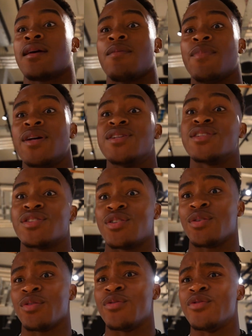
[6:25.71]
think I may just
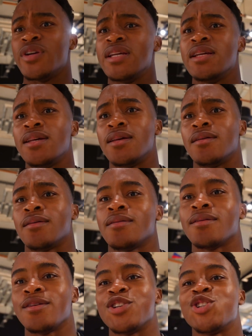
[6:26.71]

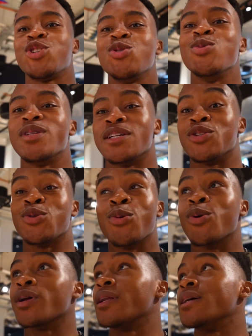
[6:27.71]
reshoot and
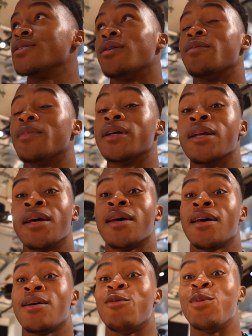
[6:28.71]
talk later on, but
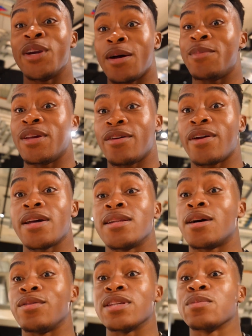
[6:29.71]
when I'm here right
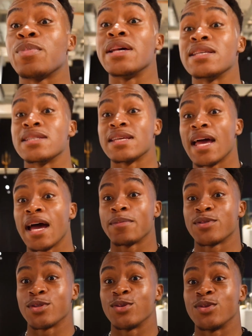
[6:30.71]
now, this place is
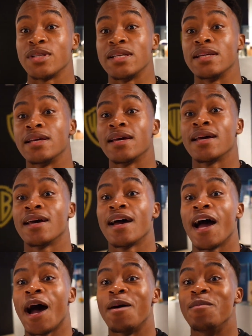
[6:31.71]
absolutely
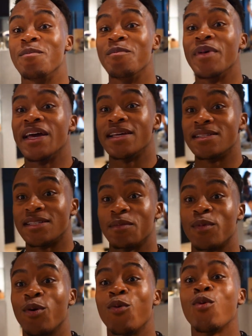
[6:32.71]
amazing,
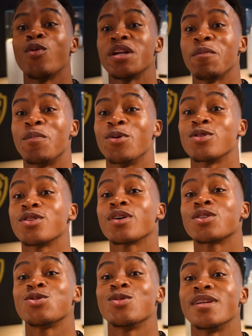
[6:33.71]
bro. Warner Bros.
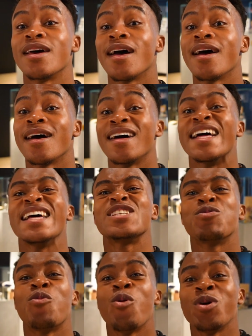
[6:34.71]
Look, dude,
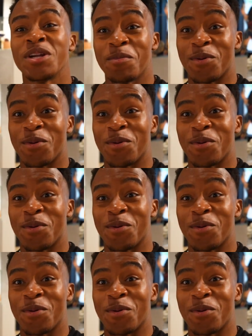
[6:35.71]
it's Warner